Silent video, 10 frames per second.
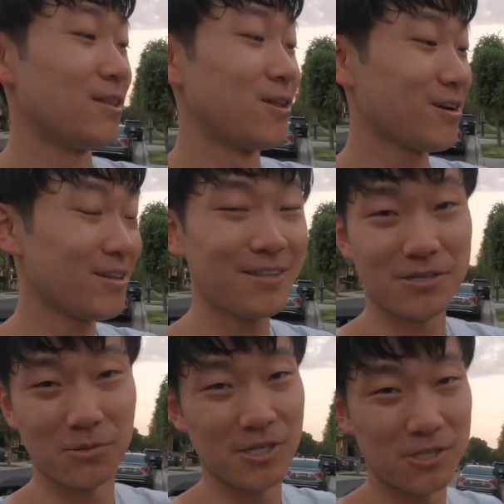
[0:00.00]
Luckily
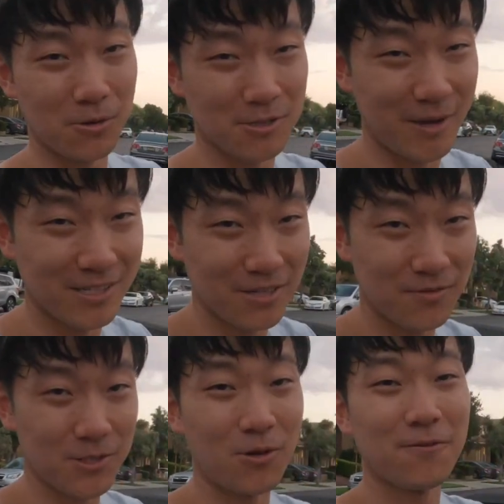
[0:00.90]
this wasn't too
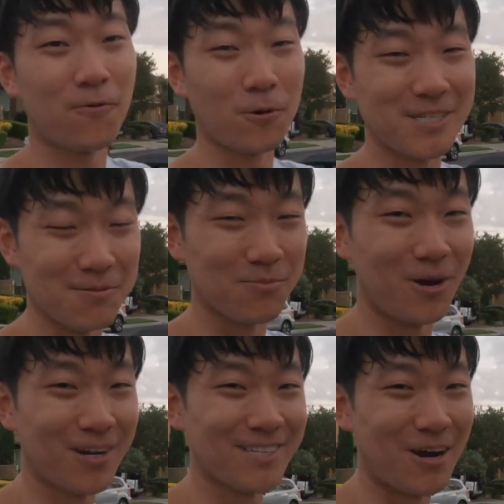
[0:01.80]
expensive. It's only 14
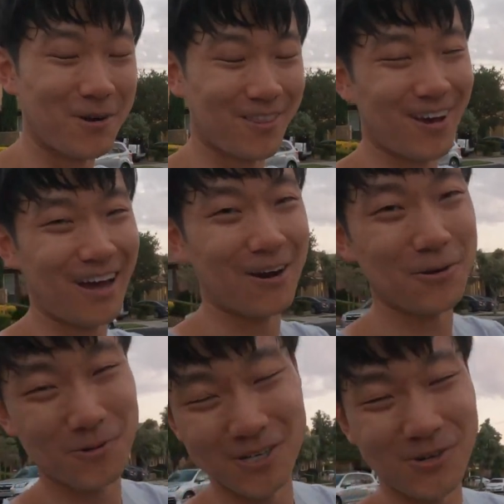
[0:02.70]
bucks. I would have thought Audi
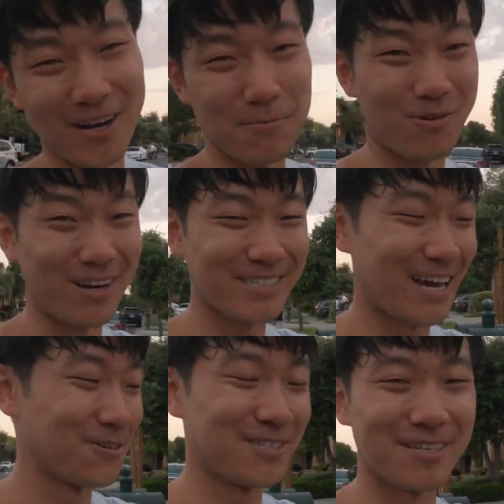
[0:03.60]
would have tried to price
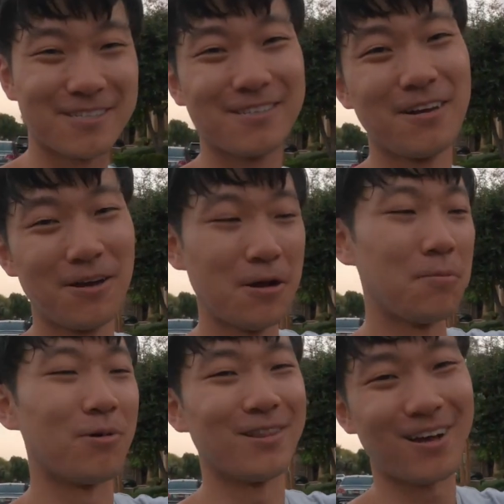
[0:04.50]
gouge this,
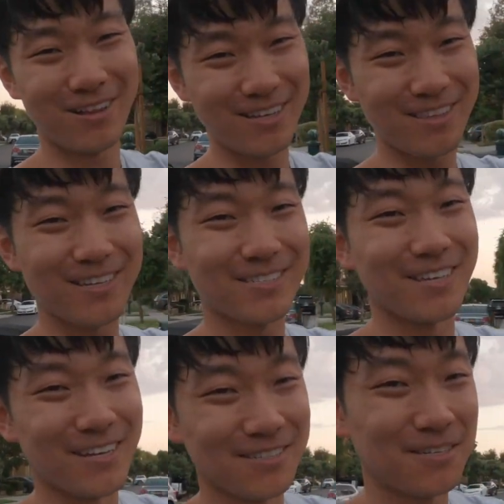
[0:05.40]
but luckily these
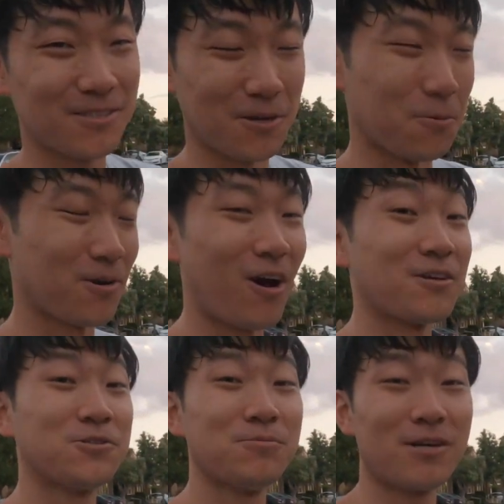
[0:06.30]
things don't
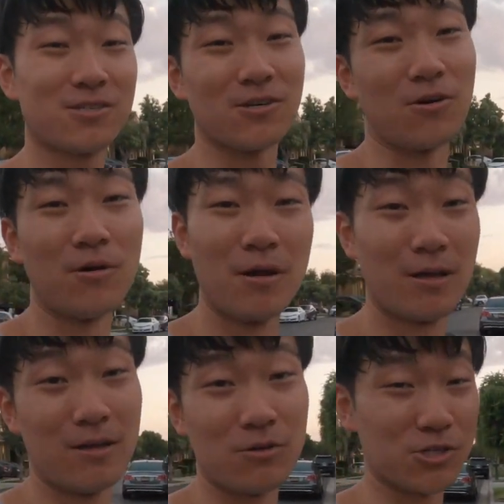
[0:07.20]
cost too much, so
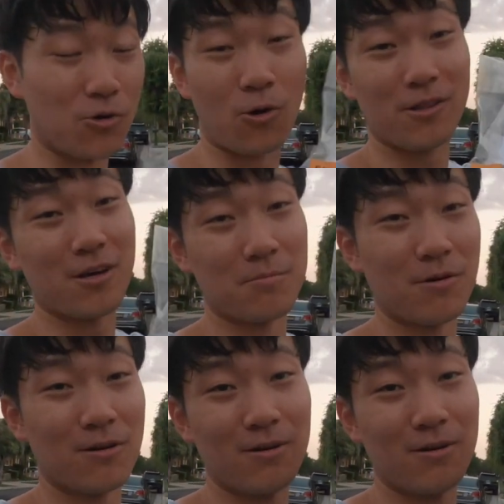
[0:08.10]
you should order them